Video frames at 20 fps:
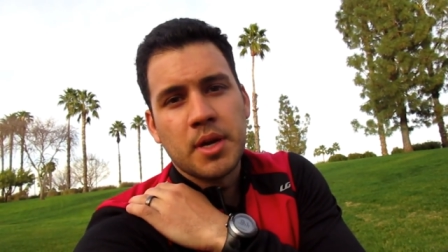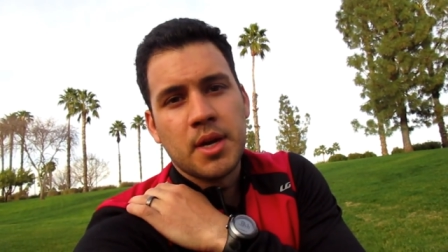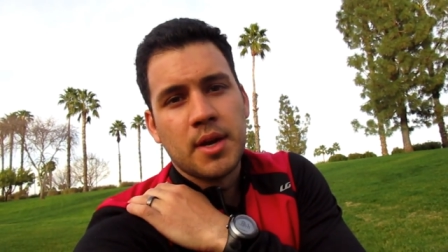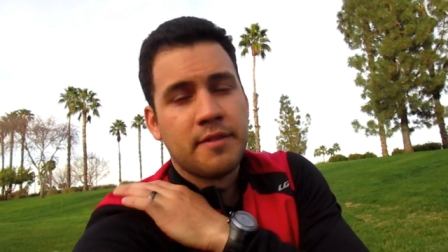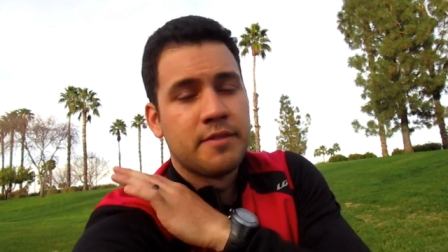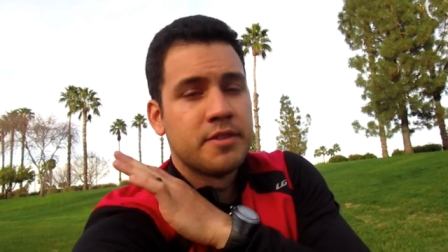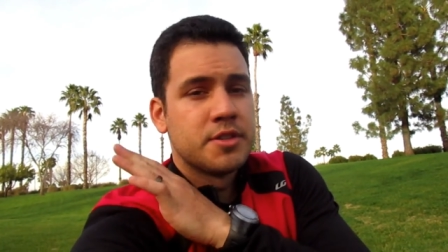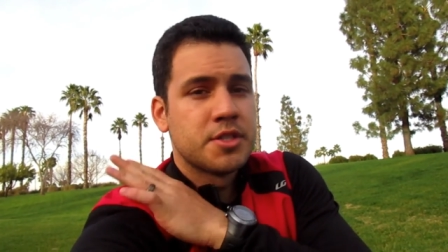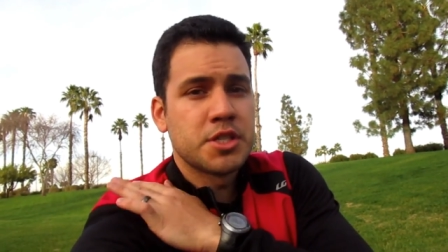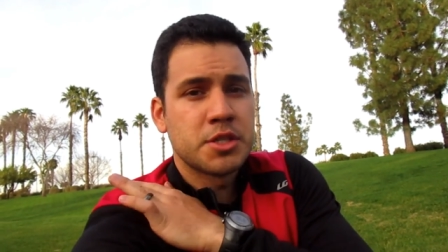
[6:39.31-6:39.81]
if
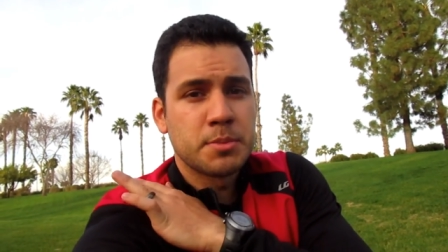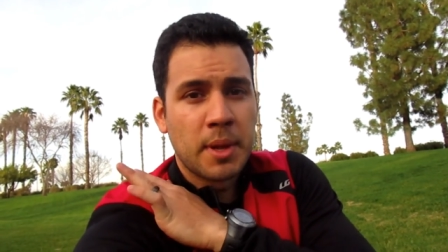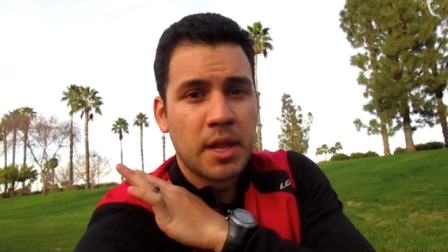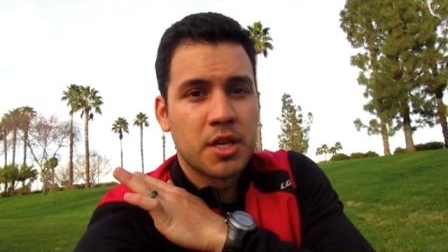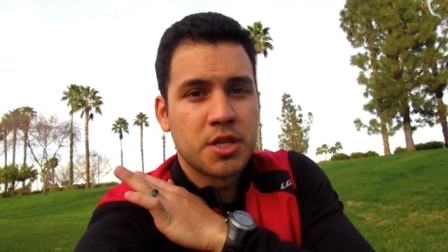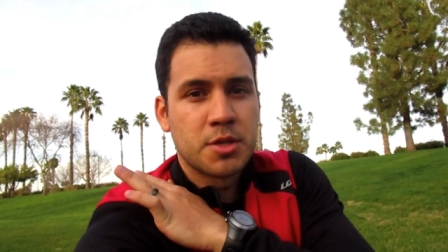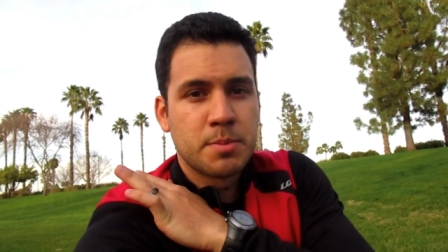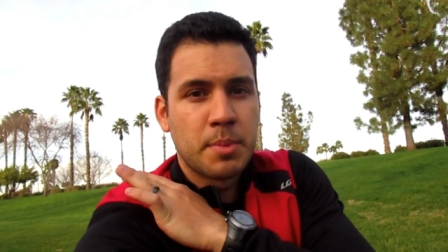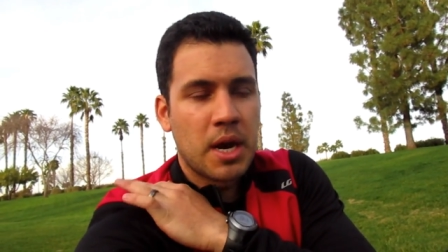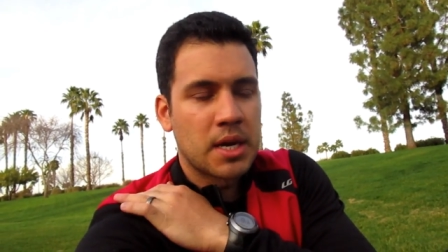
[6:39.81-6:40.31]
it was just my
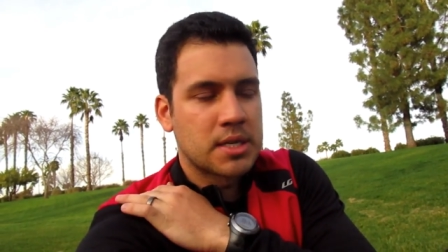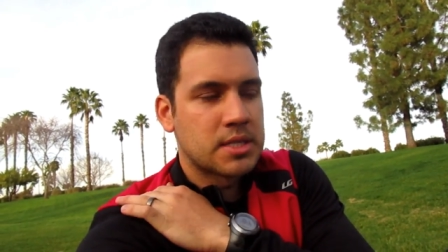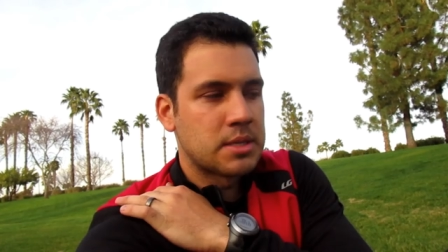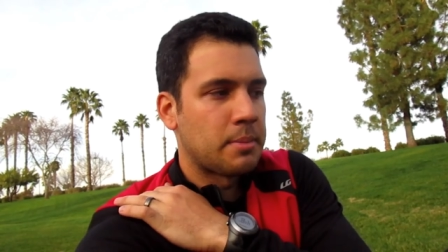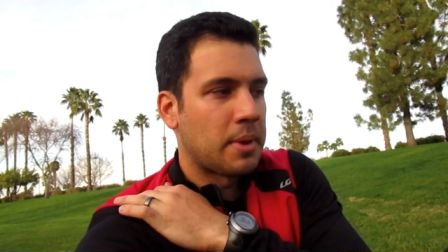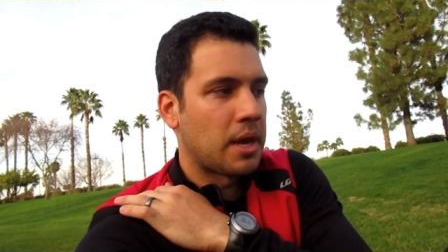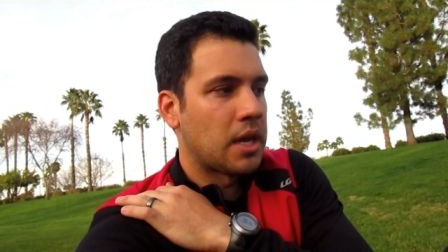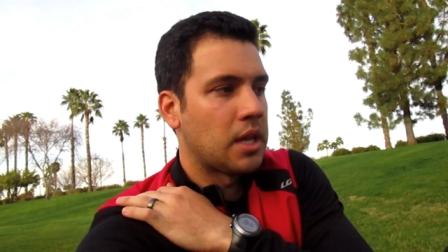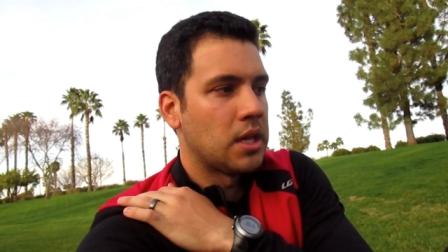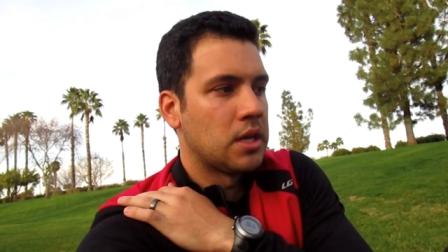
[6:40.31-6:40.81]
lunchbox and
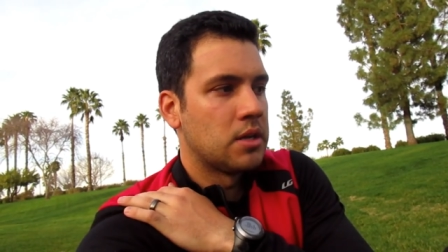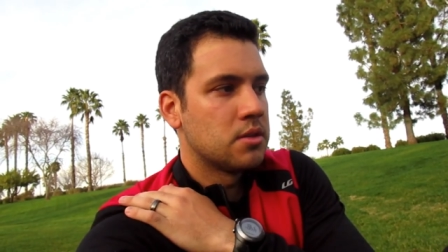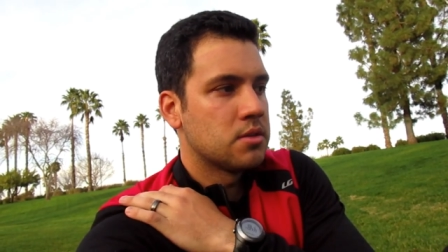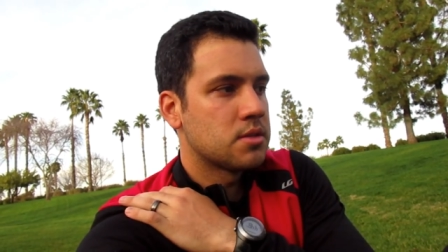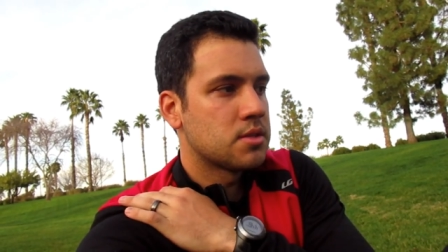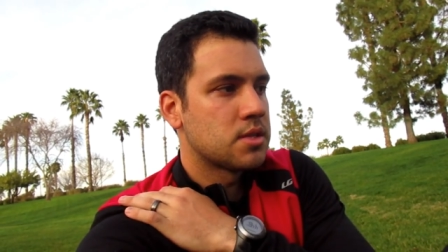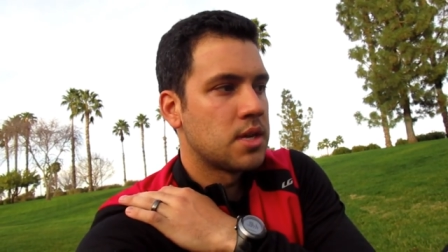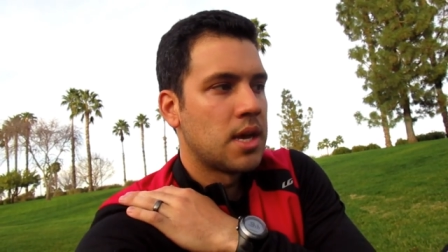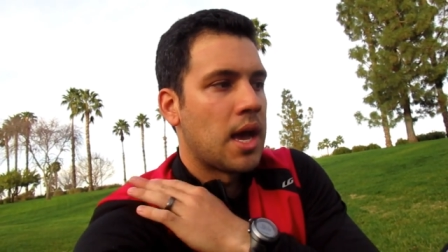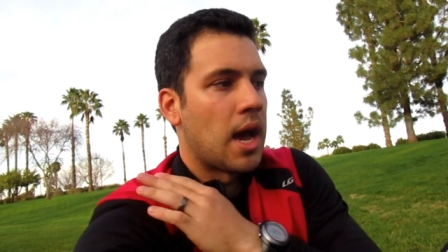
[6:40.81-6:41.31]
my
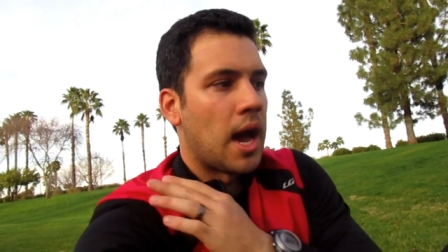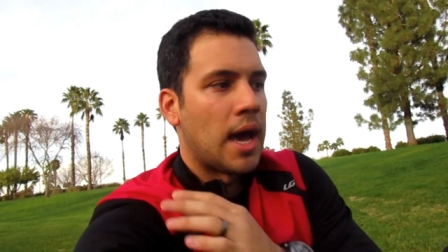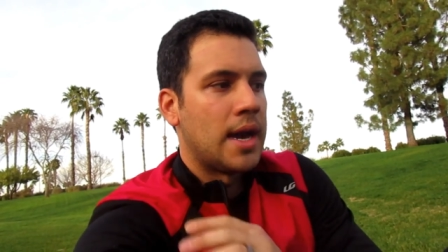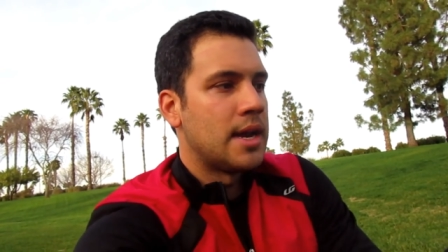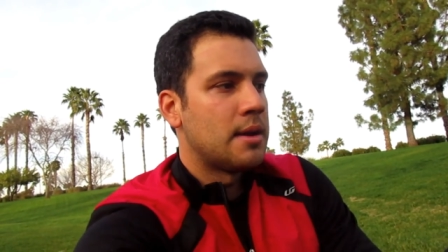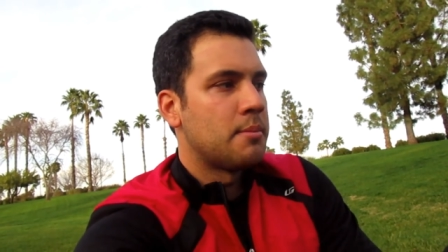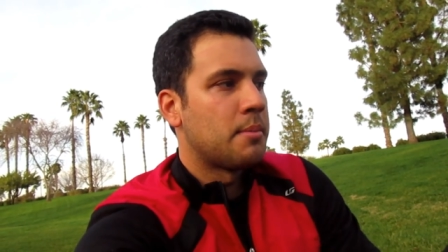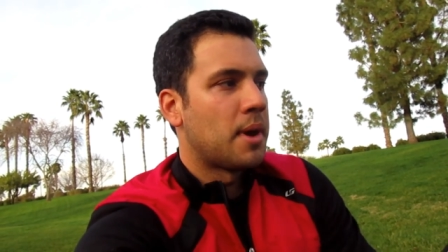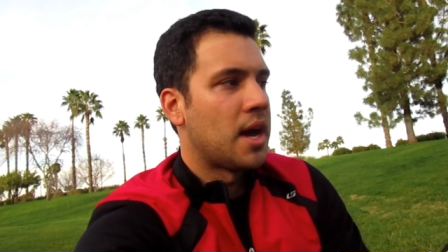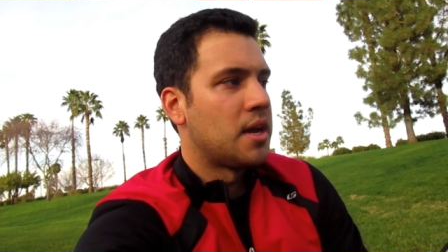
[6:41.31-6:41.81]
clothes, I
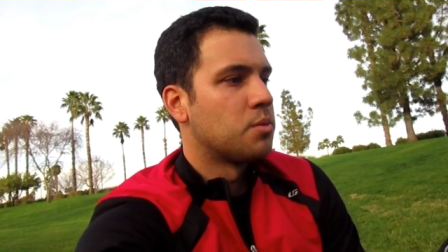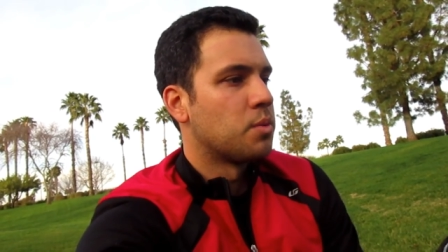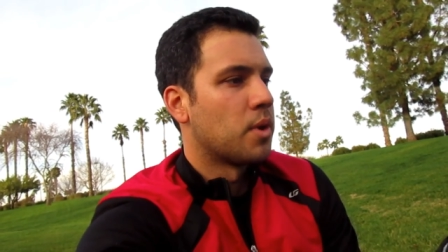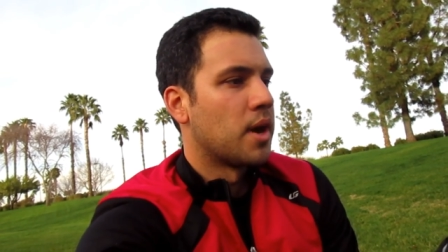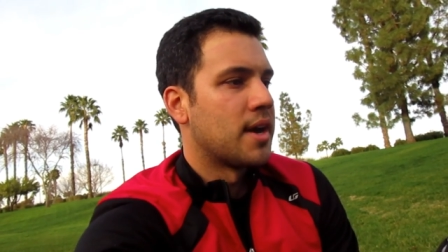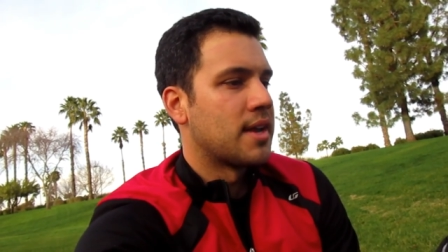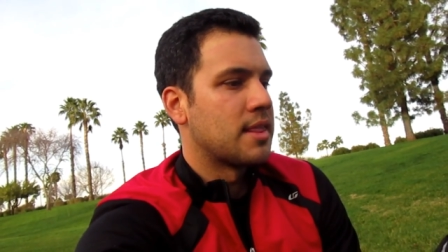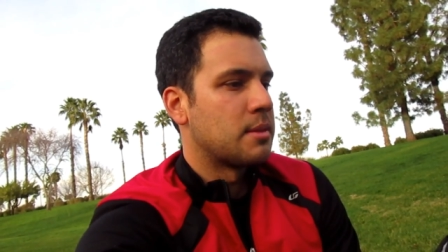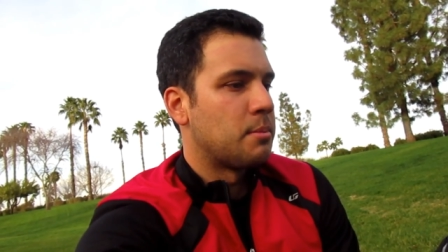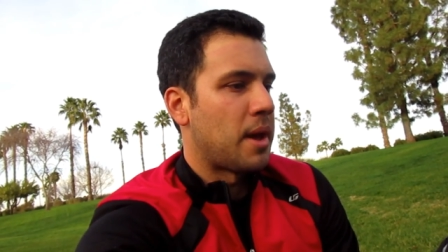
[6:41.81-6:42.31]
didn't mind
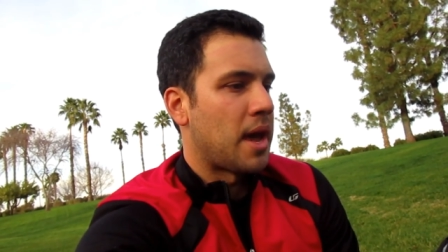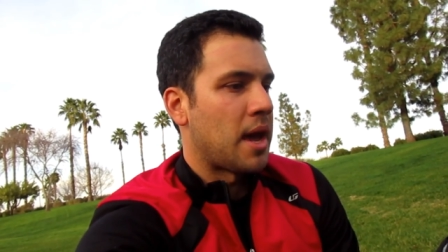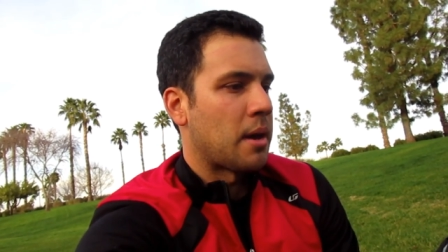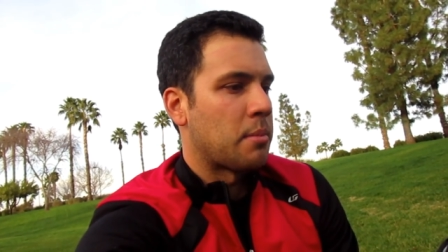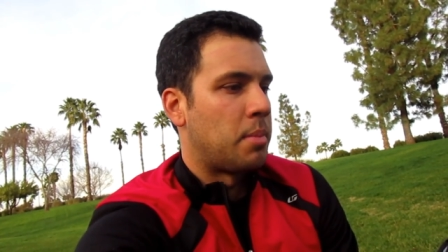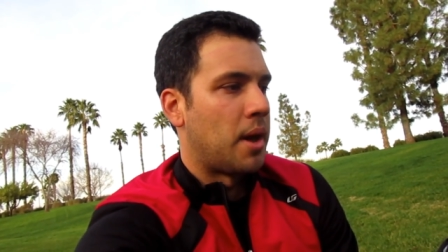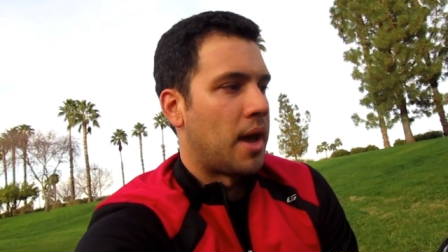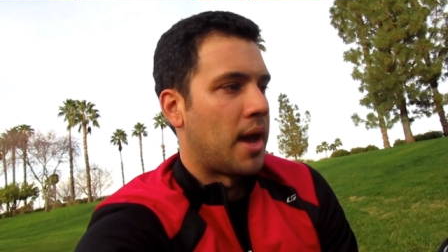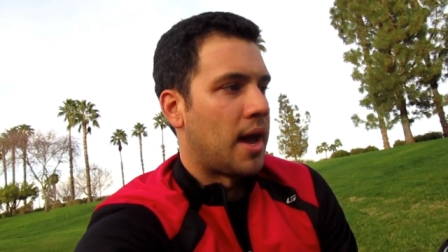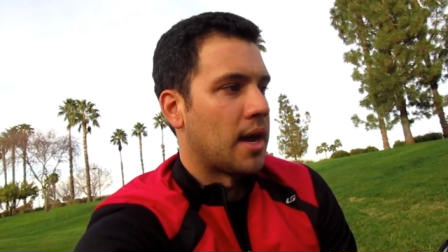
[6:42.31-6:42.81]
wearing the
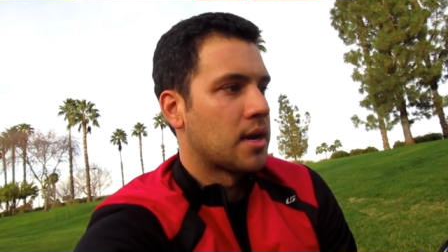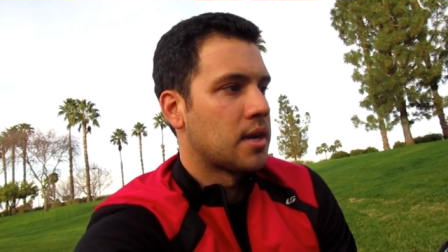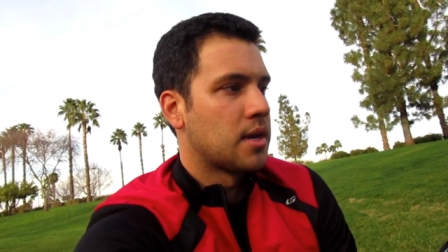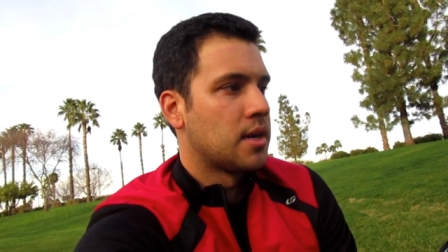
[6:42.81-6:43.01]
backpack.